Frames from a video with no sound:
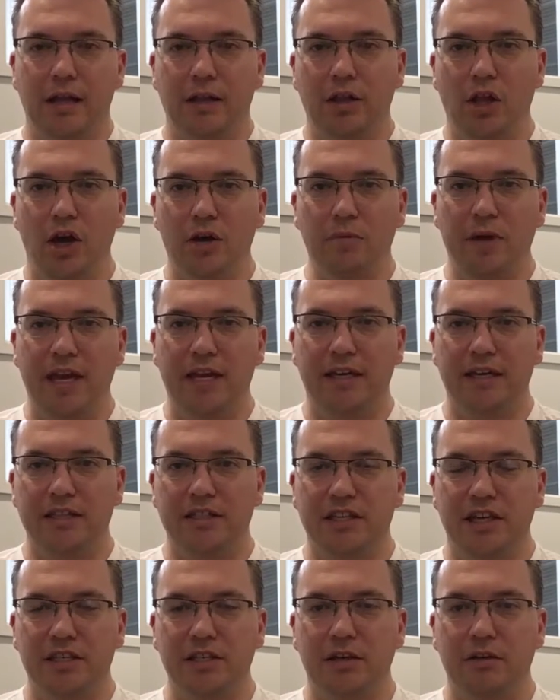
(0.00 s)
Long may it
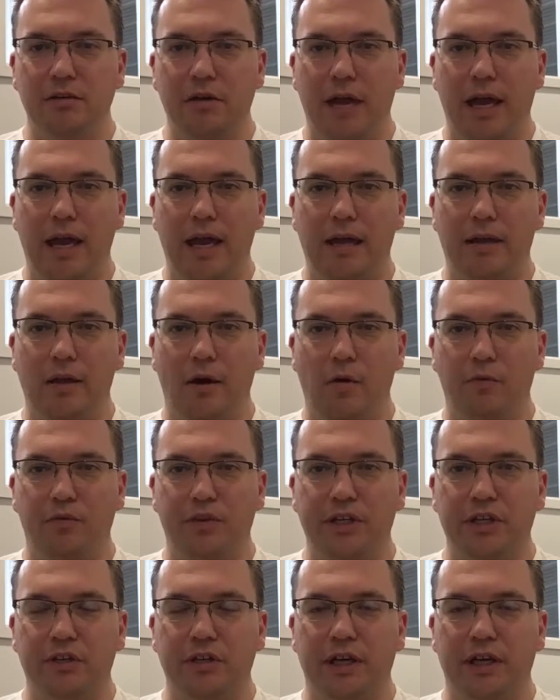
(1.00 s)
continue, and hopefully you're